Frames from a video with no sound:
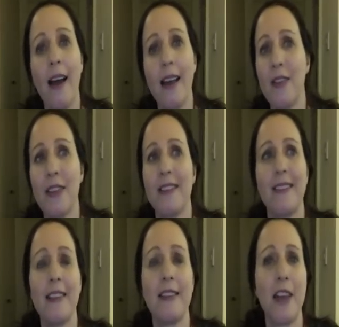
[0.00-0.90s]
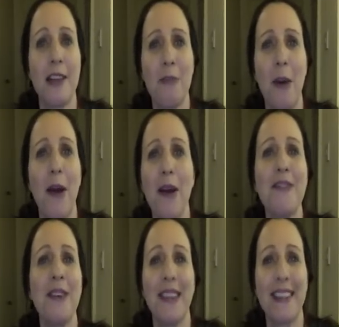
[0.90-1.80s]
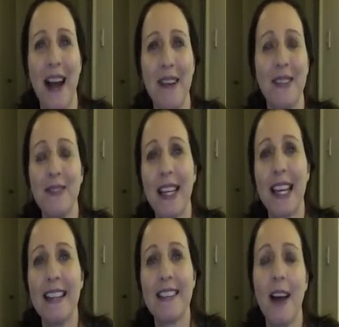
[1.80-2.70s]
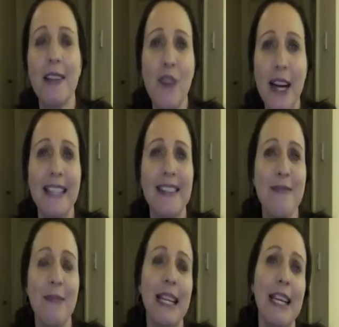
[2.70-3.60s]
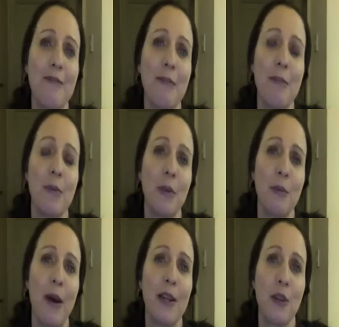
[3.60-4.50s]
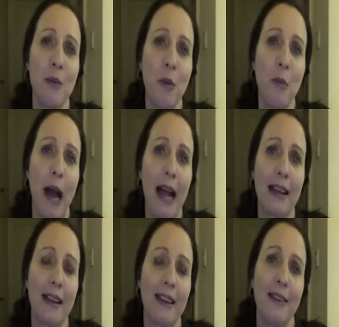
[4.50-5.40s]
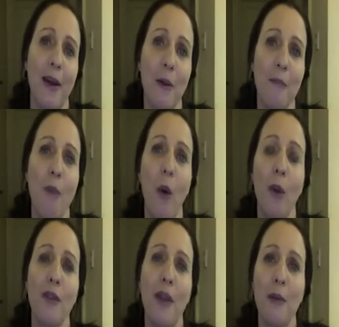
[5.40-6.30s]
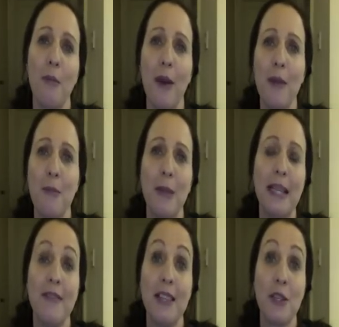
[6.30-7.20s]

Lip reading: this changed my life when this happened, because I really didn't believe people would buy a triple pack, more than they would buy the individual